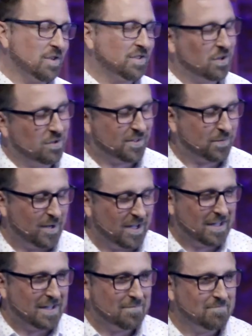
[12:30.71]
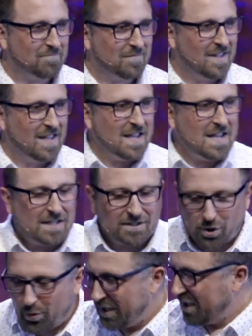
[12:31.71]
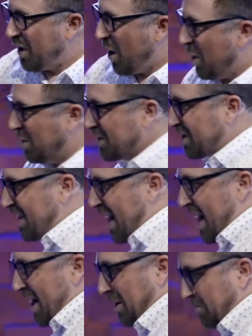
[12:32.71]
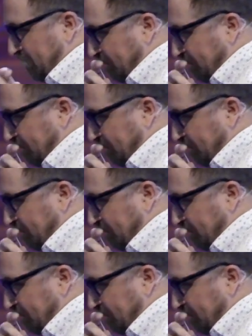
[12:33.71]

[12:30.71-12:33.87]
so to speak. So he goes down,